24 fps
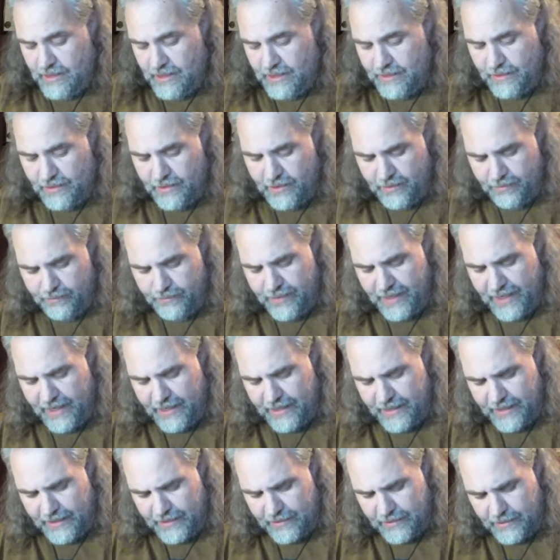And they're
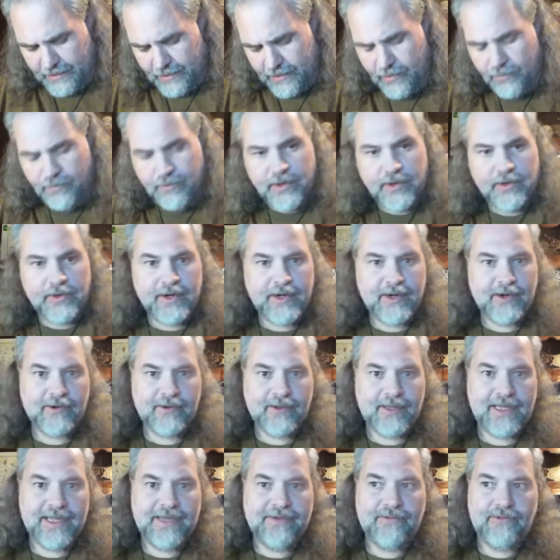comparing it to the GoPro
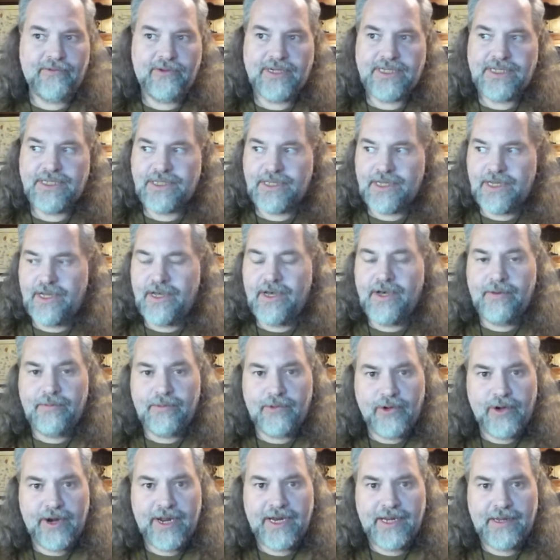Hero 11, which is an
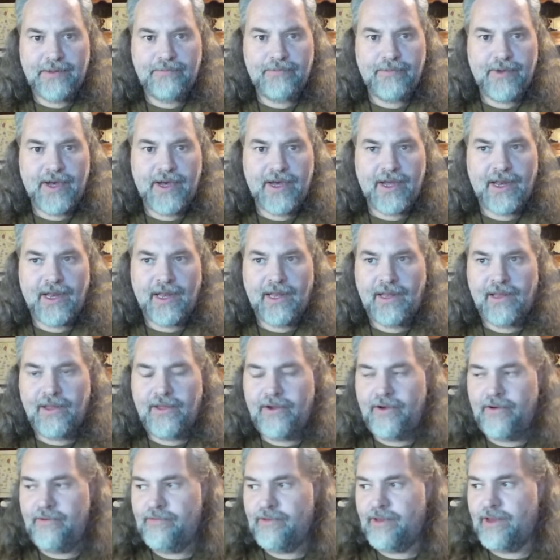upgraded
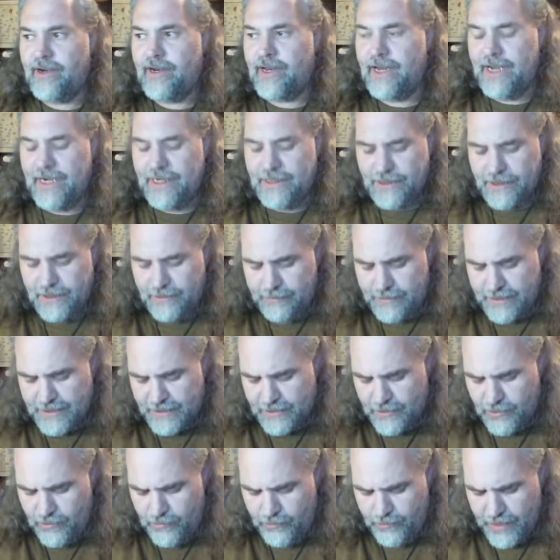model over their last year. But
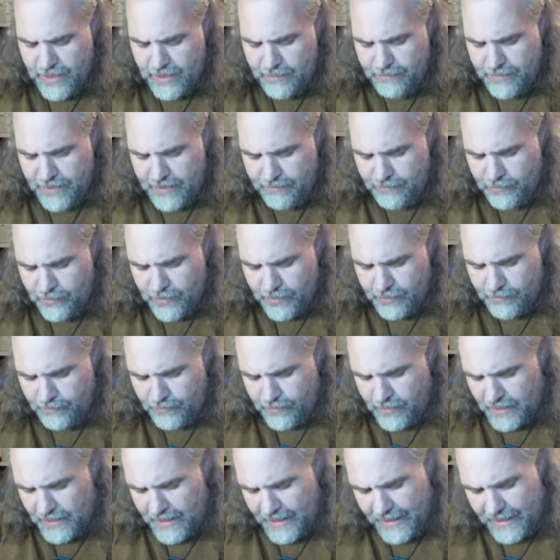so many people
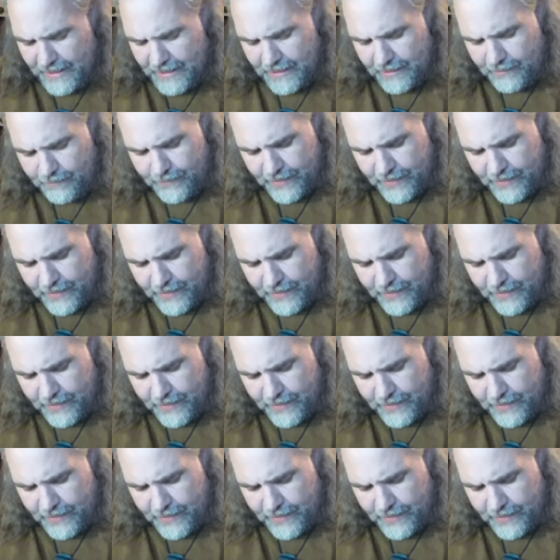complained